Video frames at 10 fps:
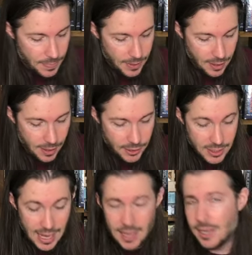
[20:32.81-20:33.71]
Uh, you
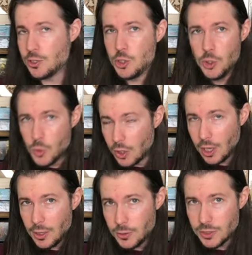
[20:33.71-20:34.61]
can't get too
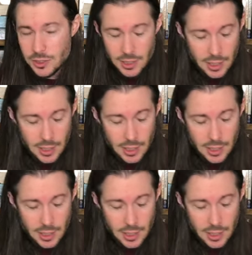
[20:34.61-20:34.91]
close